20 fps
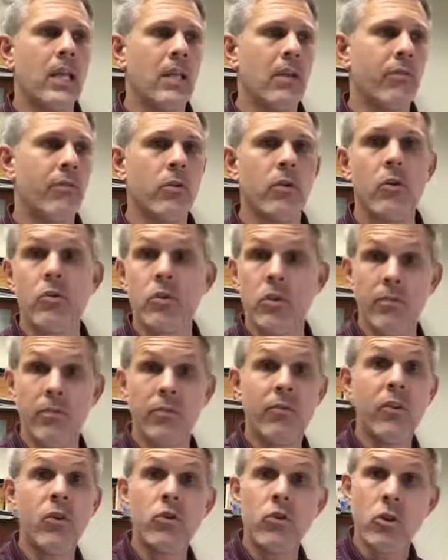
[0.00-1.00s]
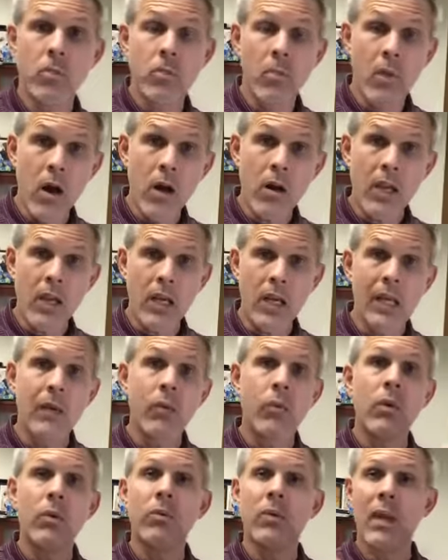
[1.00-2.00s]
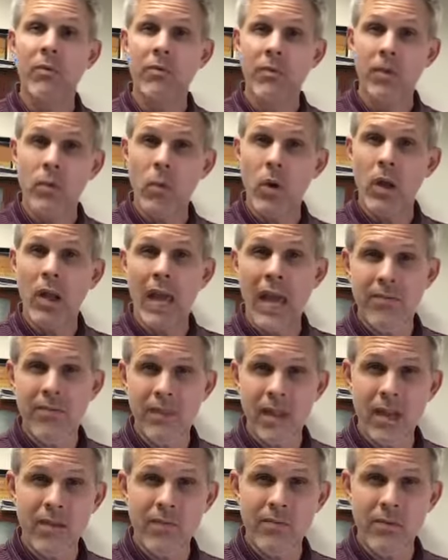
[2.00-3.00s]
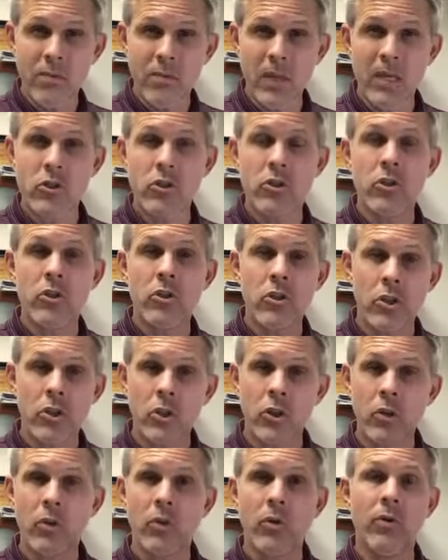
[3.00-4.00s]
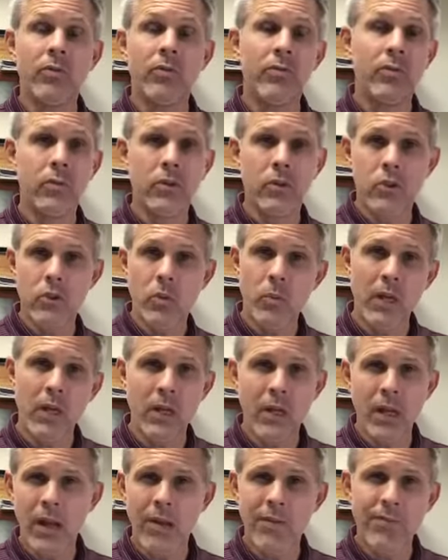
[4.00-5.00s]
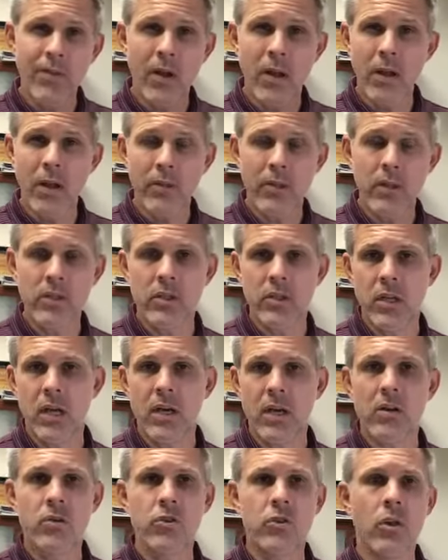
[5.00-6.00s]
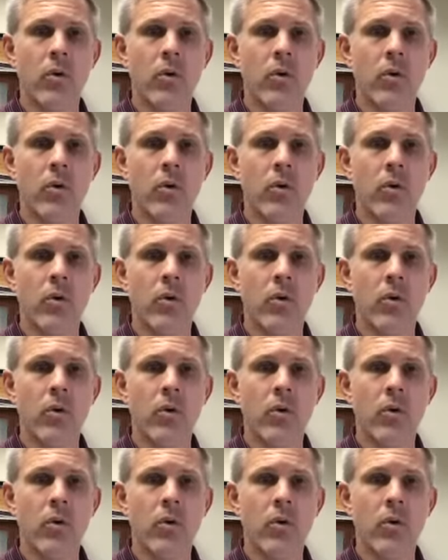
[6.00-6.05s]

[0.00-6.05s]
if we're doing some future marketing, we would definitely want to have that information too, so we can kind of follow these scenarios.